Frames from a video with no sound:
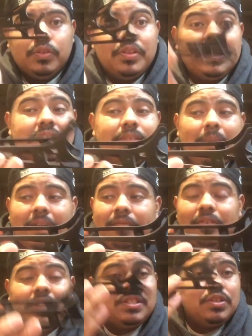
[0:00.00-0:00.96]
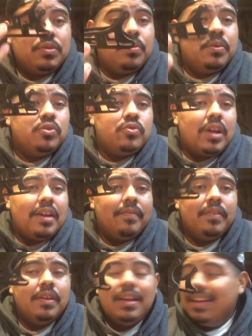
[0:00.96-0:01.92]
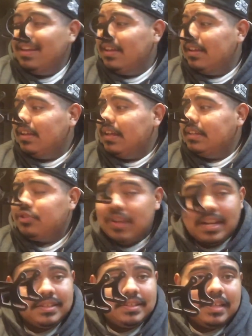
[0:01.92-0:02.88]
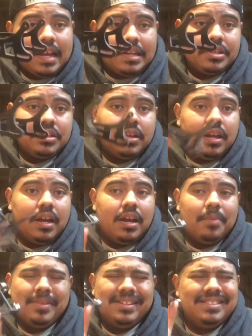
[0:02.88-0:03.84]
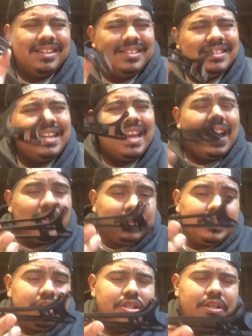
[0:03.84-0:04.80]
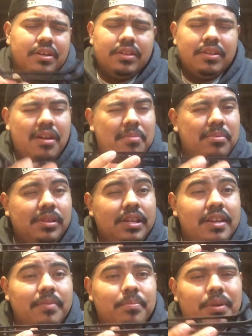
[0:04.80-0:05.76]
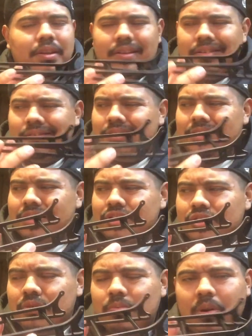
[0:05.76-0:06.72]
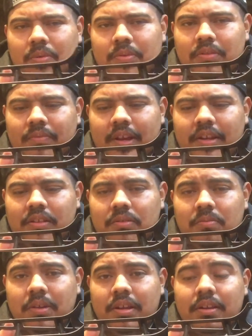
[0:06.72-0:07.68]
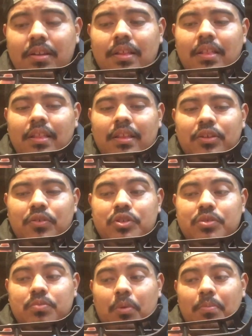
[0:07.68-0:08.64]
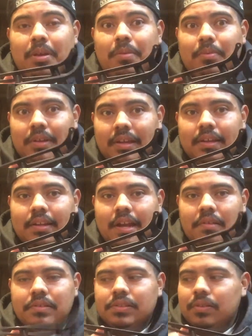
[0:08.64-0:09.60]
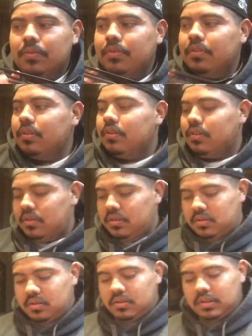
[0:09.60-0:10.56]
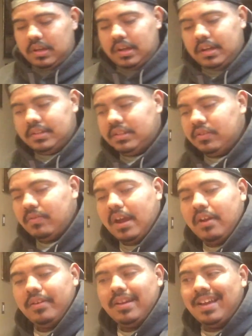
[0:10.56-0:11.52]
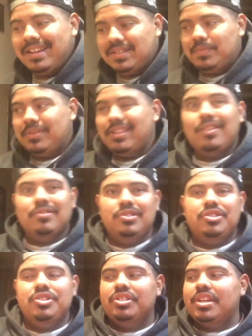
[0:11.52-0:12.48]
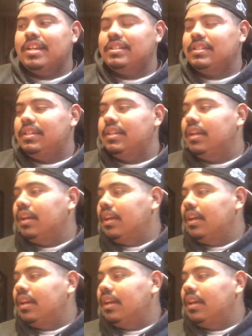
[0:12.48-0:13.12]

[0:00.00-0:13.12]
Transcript: So this is meant for the two-wheel drive Traxxas Slash. Um, it does say LCG on there, I believe, but it should work with the regular one. You just won't be able to get down as low to the uh, to the ground as with the LCG chassis.